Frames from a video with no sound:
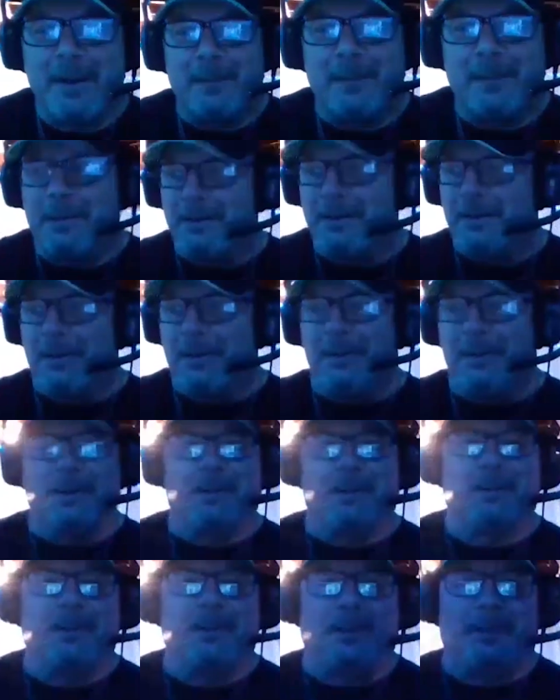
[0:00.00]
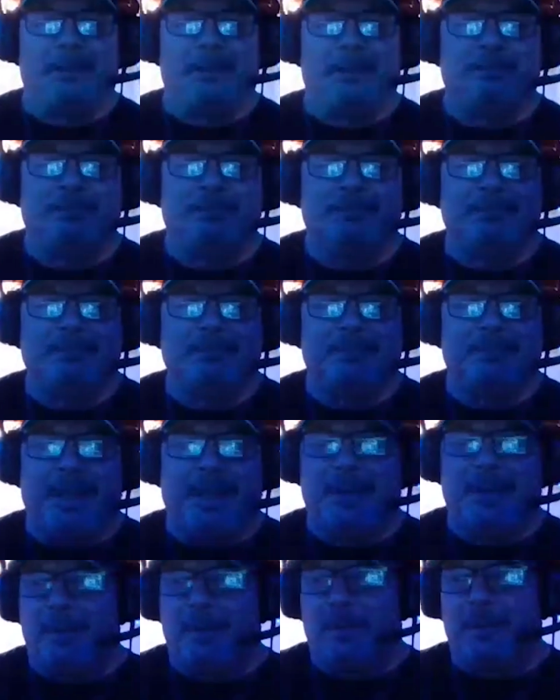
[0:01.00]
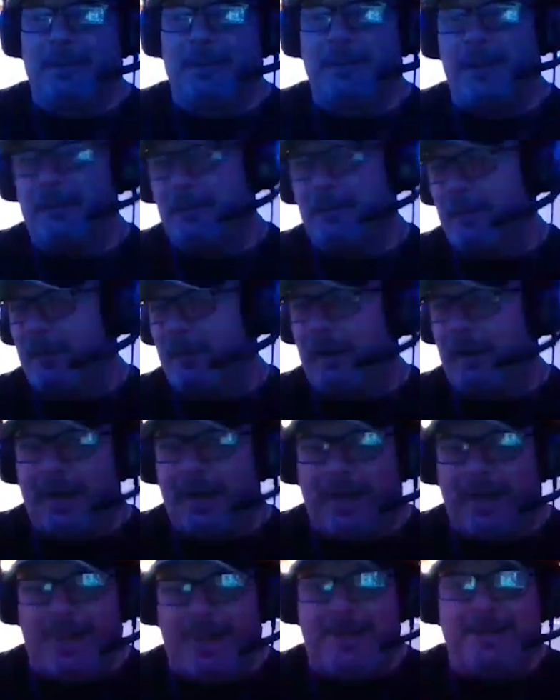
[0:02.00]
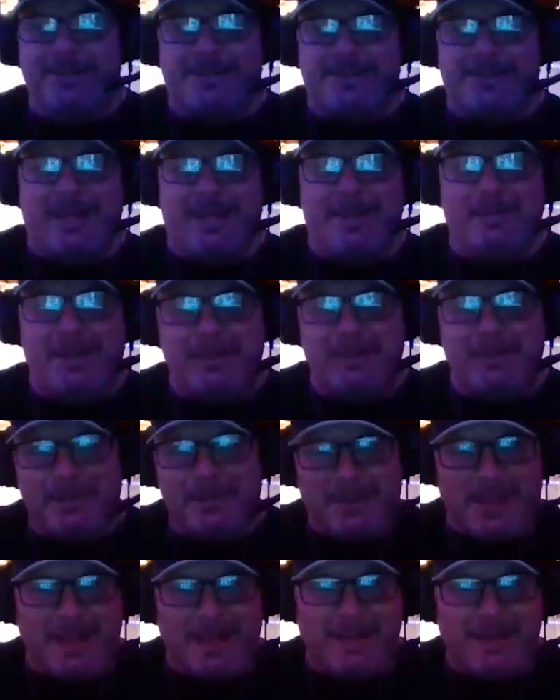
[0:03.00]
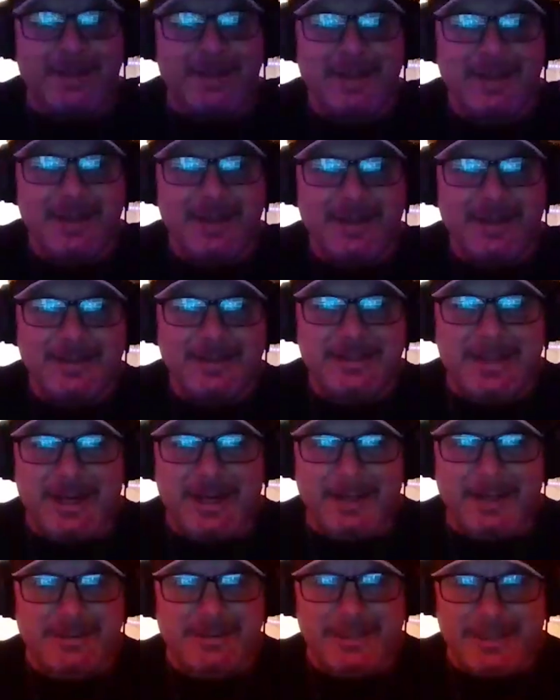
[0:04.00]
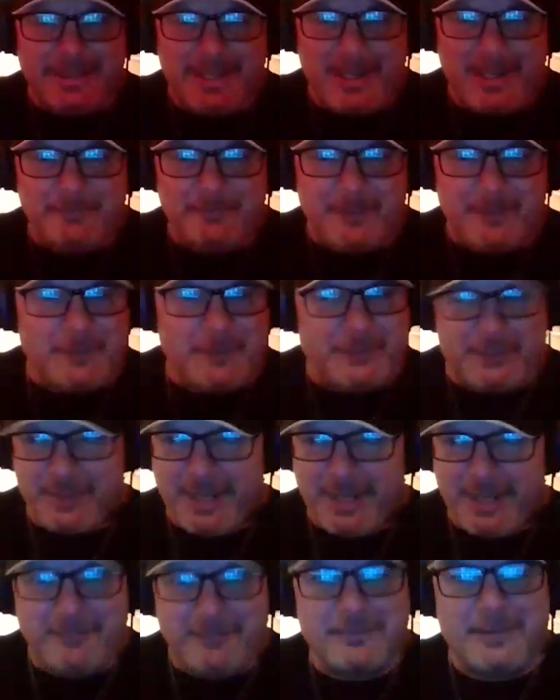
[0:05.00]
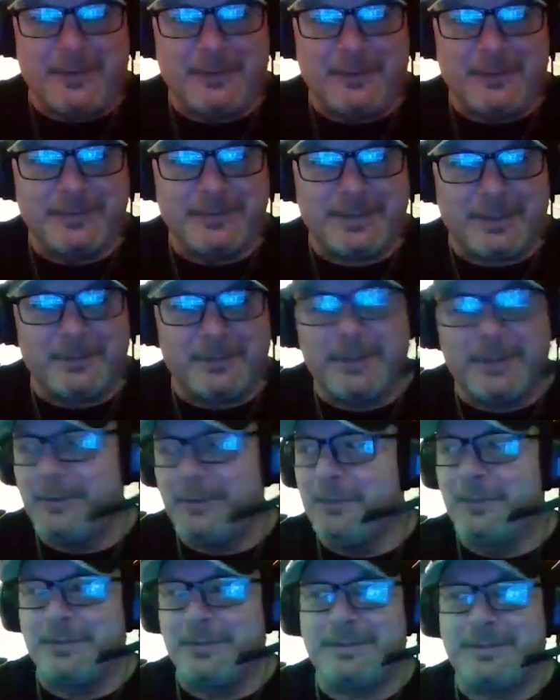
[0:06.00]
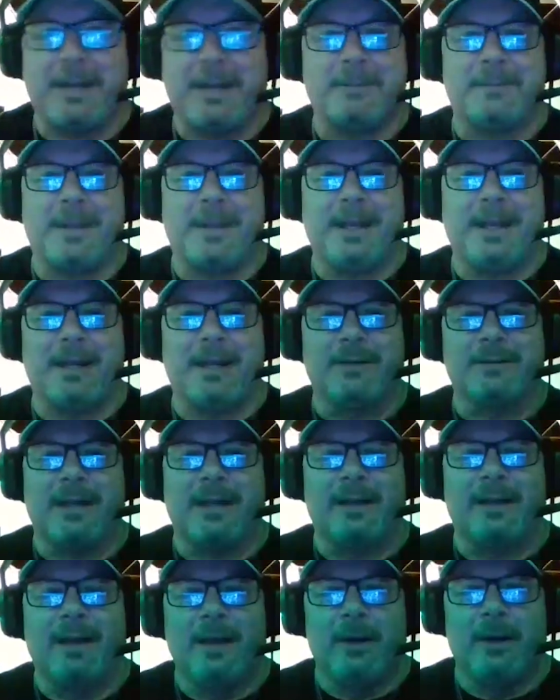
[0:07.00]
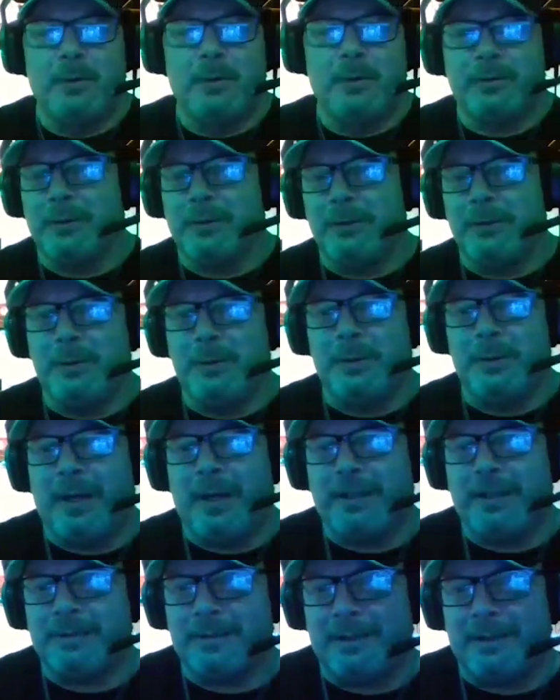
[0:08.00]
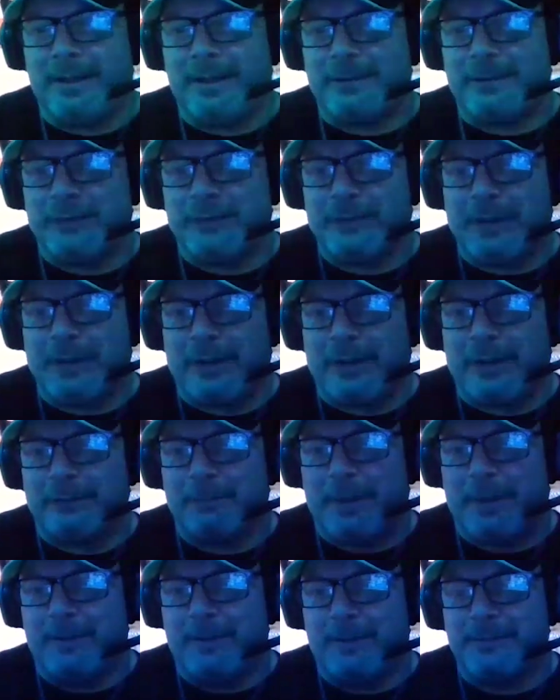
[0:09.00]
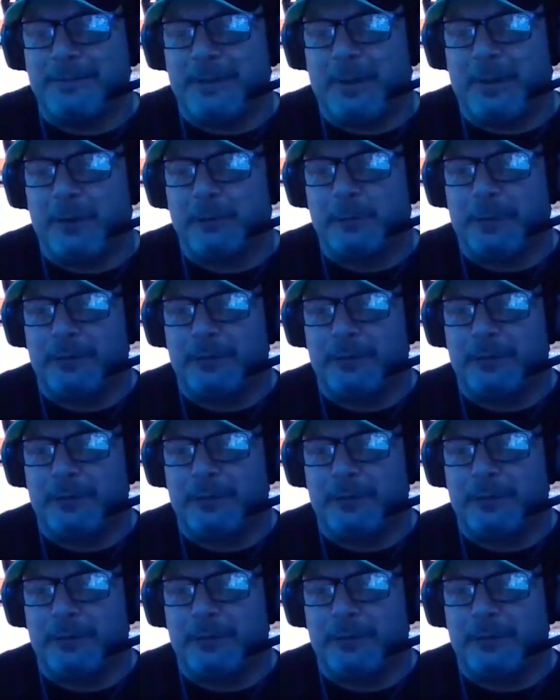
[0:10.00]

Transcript: We would go in a room and we would cover our eyes and we'd put on canceling headphones, and we'd do the same thing. It's like, who's going to do the isolation session by themselves?